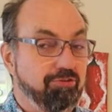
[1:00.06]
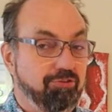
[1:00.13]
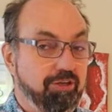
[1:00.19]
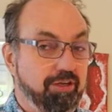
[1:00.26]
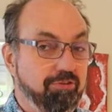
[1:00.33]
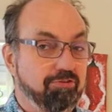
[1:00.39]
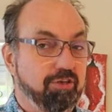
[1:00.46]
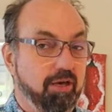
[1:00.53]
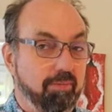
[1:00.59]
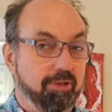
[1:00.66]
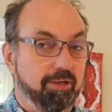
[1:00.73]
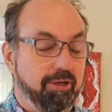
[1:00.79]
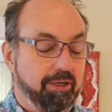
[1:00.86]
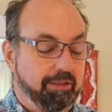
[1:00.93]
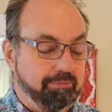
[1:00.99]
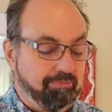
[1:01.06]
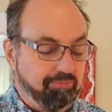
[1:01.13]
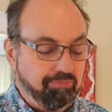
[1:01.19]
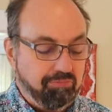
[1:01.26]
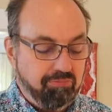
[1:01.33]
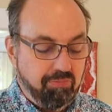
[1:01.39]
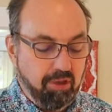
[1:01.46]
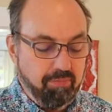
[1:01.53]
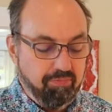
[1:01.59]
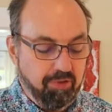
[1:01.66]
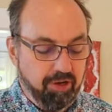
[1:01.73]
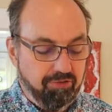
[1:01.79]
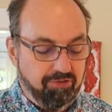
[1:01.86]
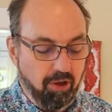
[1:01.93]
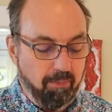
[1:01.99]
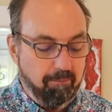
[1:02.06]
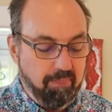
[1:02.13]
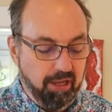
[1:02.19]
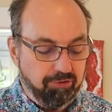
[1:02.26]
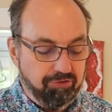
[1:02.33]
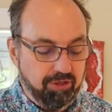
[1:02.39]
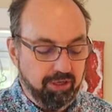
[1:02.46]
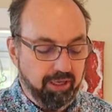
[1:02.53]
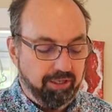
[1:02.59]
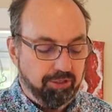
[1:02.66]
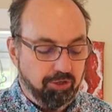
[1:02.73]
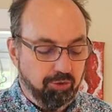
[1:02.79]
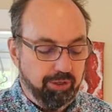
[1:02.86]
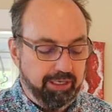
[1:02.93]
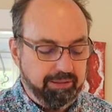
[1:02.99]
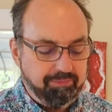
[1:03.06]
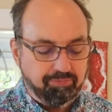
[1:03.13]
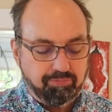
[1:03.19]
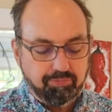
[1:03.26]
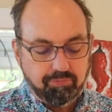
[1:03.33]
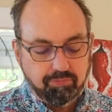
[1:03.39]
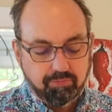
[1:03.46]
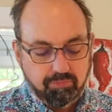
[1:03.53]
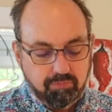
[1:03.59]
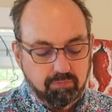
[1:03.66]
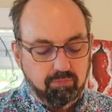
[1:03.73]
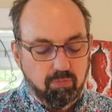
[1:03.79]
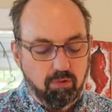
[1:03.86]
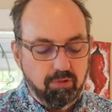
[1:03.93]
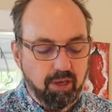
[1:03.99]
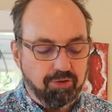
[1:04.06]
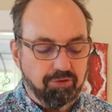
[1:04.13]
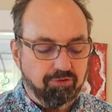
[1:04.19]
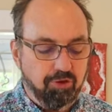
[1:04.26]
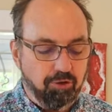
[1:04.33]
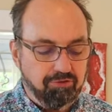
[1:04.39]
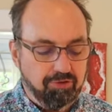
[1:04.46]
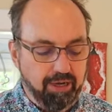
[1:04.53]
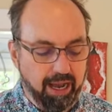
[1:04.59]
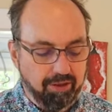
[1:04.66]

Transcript: and cheese, come on. Then it's all melty and gooey. I've got the toasted